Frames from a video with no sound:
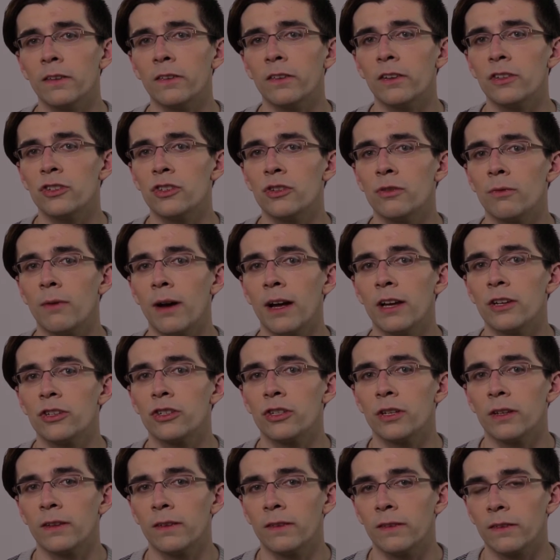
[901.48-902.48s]
to
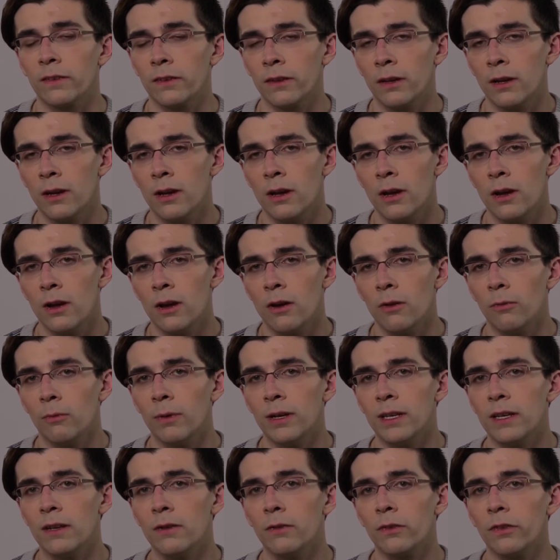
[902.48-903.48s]
situations
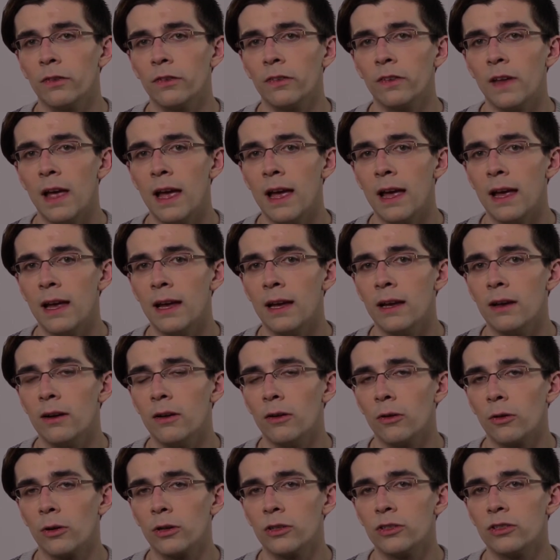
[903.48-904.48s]
when you
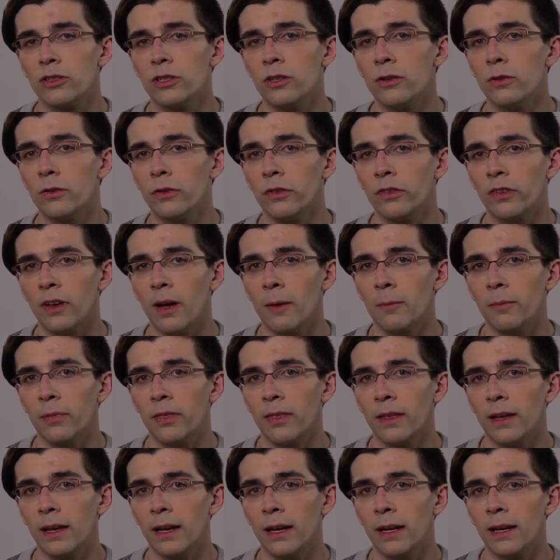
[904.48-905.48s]
say or do
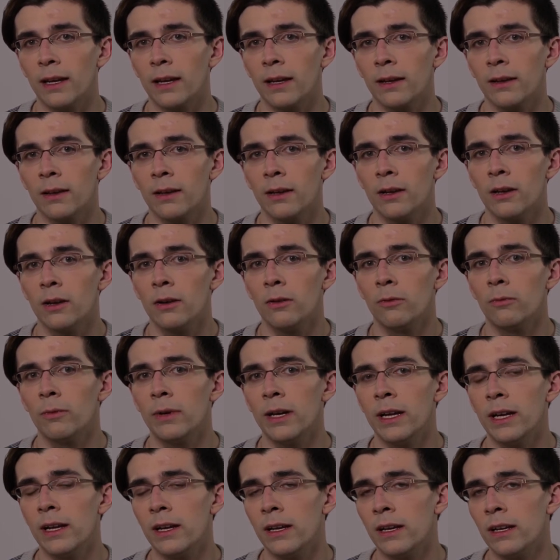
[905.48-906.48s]
something
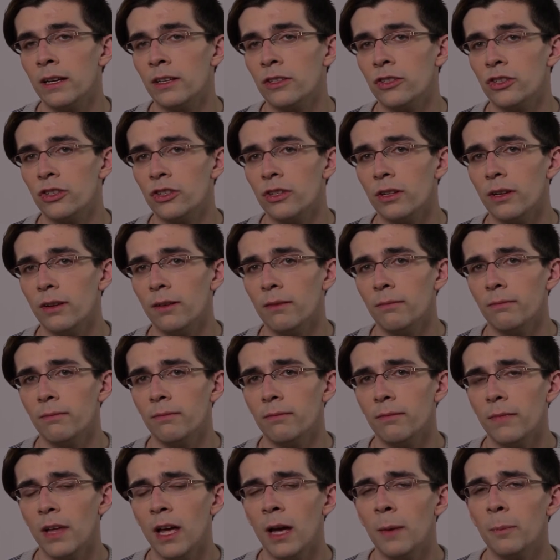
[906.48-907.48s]
which
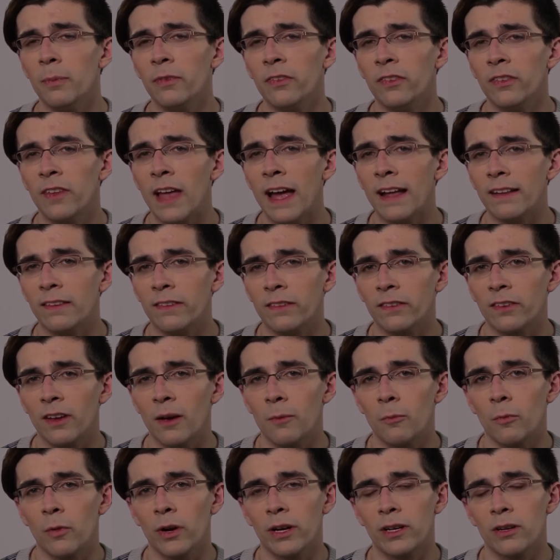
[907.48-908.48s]
upsets
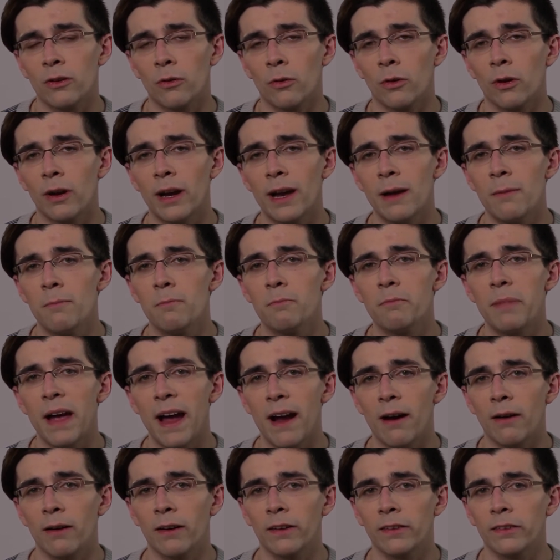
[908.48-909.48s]
someone or
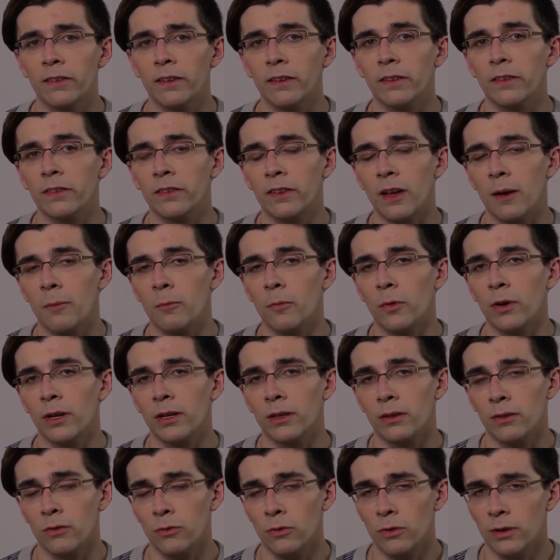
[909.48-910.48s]
embarrasses
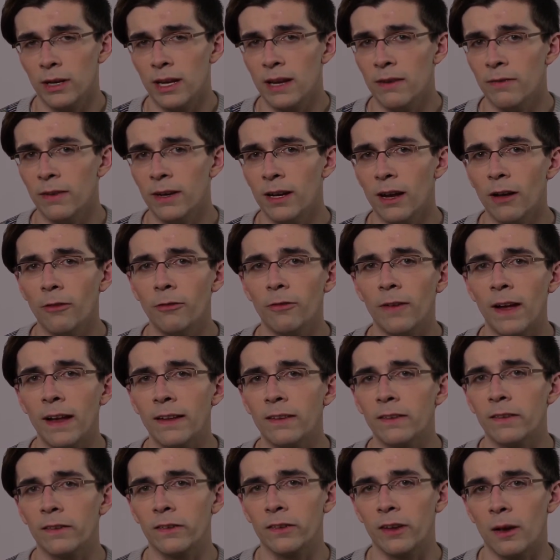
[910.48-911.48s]
someone or even
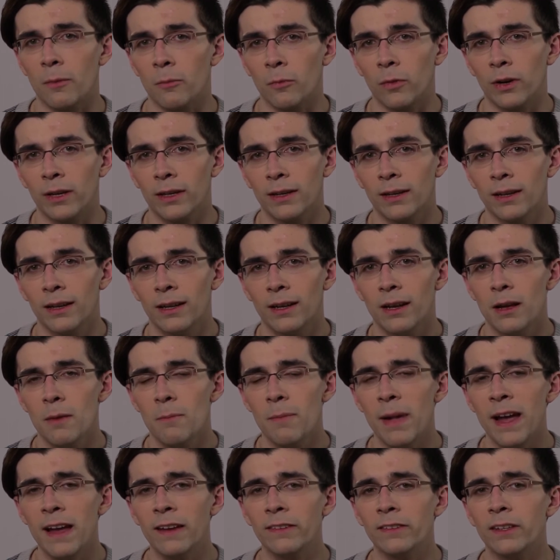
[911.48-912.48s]
offends someone.
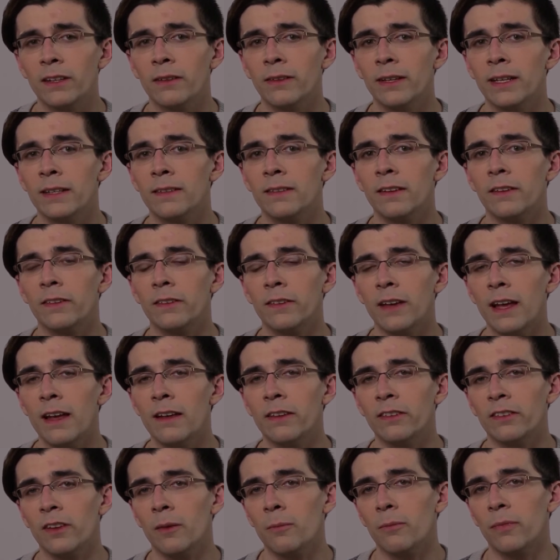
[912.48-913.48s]
Basically, to
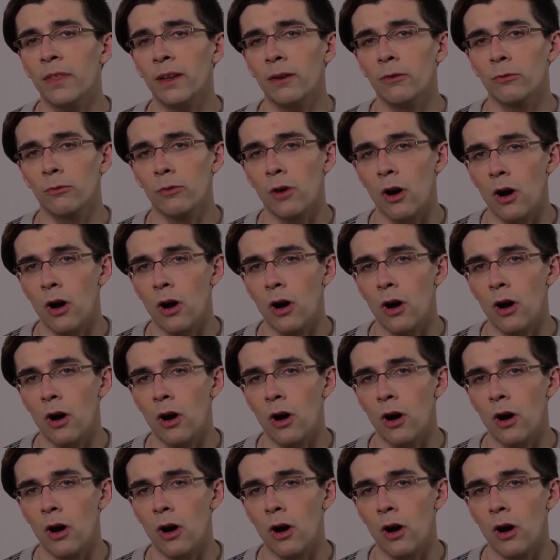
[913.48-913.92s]
say something